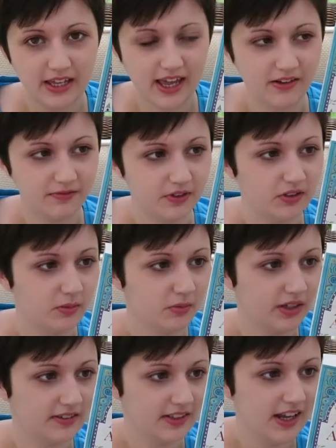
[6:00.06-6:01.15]
me in for some
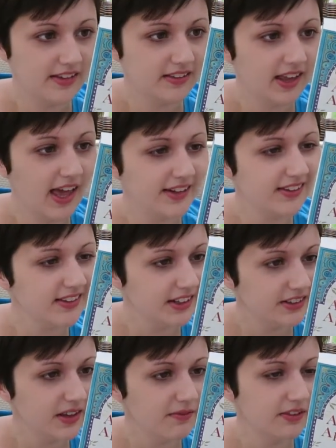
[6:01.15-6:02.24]
reason. It's set in
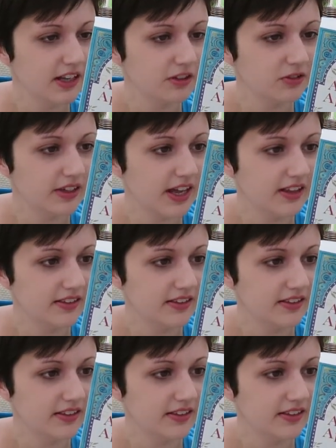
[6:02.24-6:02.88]
16th century